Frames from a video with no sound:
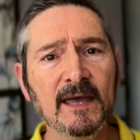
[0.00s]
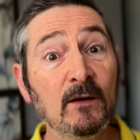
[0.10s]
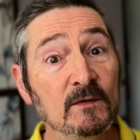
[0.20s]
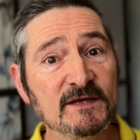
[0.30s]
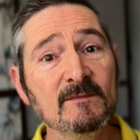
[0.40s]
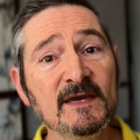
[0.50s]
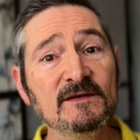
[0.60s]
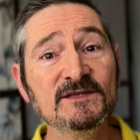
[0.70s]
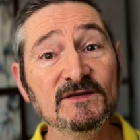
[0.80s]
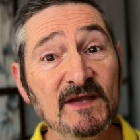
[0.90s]
It also
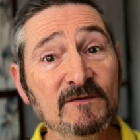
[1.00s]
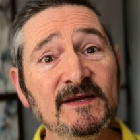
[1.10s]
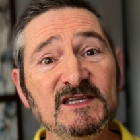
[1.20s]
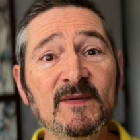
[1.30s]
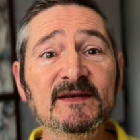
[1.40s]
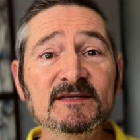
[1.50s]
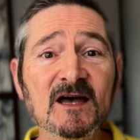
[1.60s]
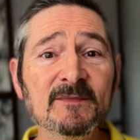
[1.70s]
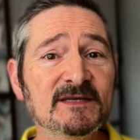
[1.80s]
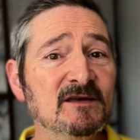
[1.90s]
means you don't need to spend
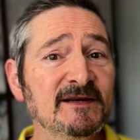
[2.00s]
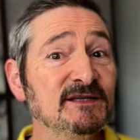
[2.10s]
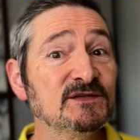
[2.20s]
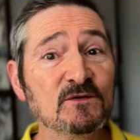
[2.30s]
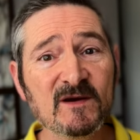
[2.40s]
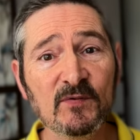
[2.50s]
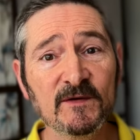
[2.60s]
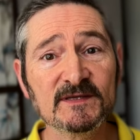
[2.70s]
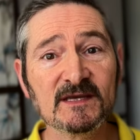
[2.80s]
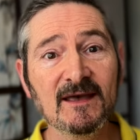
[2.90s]
time assigning story
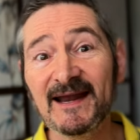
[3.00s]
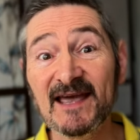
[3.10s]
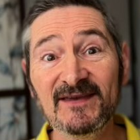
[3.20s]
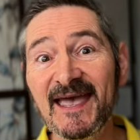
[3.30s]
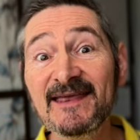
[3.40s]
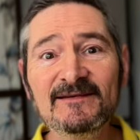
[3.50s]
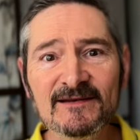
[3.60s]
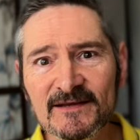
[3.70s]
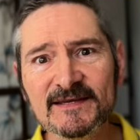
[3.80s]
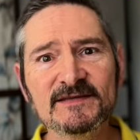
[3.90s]
points and having
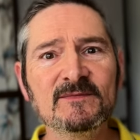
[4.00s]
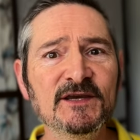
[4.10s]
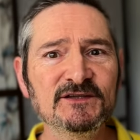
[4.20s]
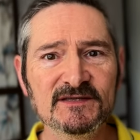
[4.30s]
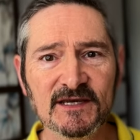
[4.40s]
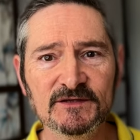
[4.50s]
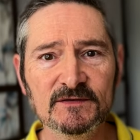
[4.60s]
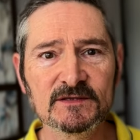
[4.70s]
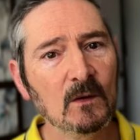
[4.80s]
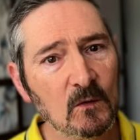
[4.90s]
endless estimation
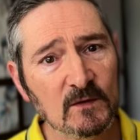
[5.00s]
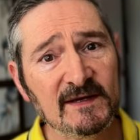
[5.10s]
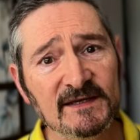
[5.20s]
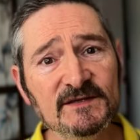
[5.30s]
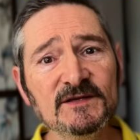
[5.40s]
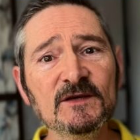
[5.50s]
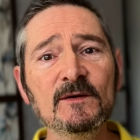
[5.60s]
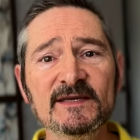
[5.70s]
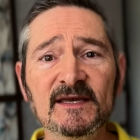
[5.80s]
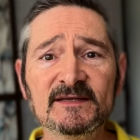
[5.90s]
sessions. All you need to
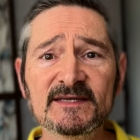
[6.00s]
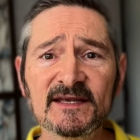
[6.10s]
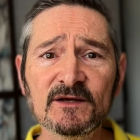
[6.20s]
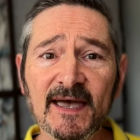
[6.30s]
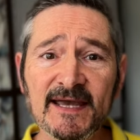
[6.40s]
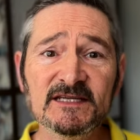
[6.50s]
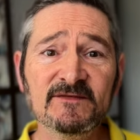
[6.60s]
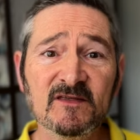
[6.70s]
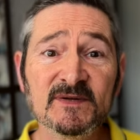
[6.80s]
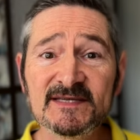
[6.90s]
do is understand your
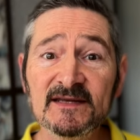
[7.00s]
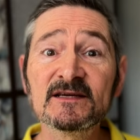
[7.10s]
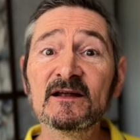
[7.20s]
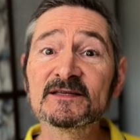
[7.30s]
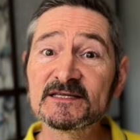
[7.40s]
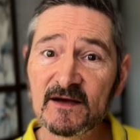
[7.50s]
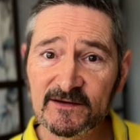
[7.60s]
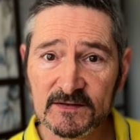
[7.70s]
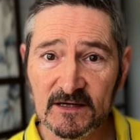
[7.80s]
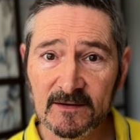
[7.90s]
85th percentile
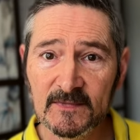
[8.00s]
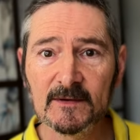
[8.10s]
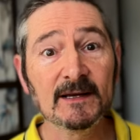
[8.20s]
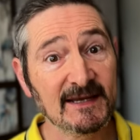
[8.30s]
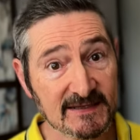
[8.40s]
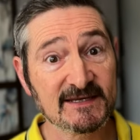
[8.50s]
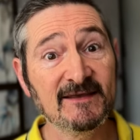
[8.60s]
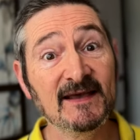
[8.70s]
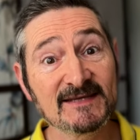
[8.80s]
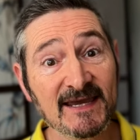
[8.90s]
cycle time, let's say
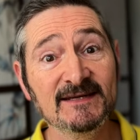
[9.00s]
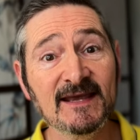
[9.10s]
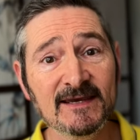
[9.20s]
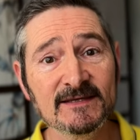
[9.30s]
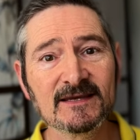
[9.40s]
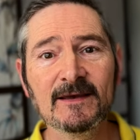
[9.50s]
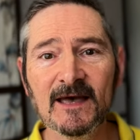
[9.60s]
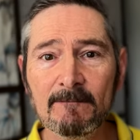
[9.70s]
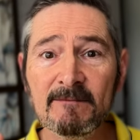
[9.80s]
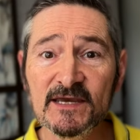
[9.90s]
that's 8 days,
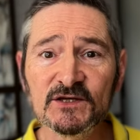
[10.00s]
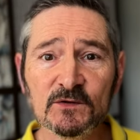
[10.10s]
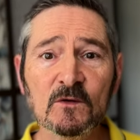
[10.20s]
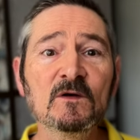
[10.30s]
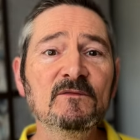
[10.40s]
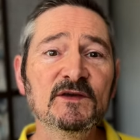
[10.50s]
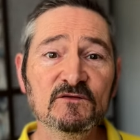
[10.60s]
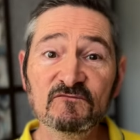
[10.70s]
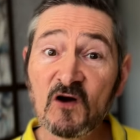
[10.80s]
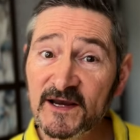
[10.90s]
and make sure that you
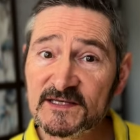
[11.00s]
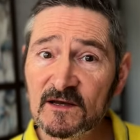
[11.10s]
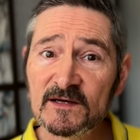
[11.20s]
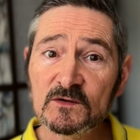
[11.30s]
right-size